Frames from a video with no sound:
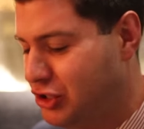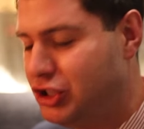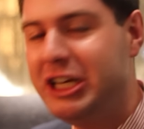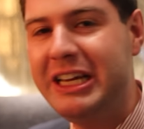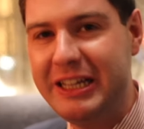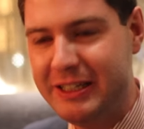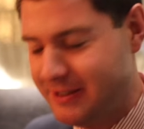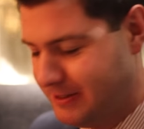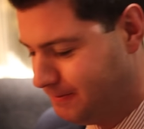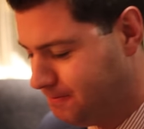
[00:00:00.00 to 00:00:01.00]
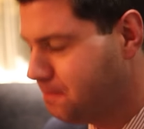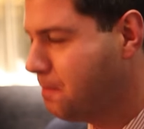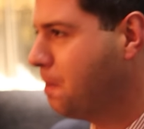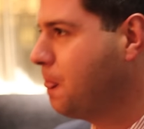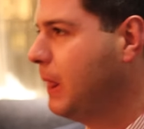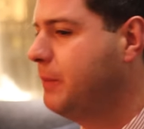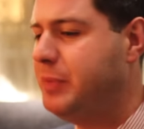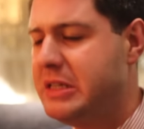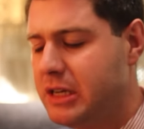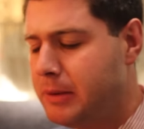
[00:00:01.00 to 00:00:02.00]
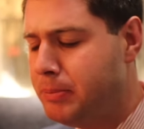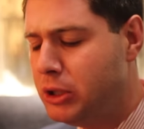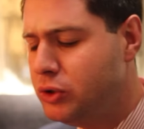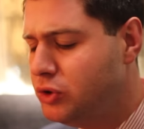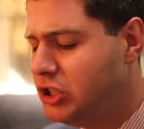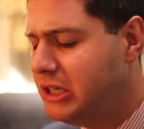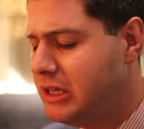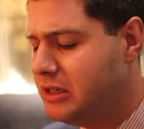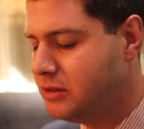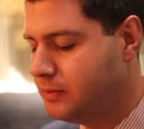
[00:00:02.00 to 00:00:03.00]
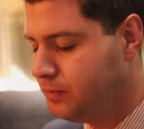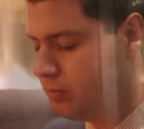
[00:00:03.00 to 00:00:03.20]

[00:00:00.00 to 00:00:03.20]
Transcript: the cheese. It's like a blue cheese.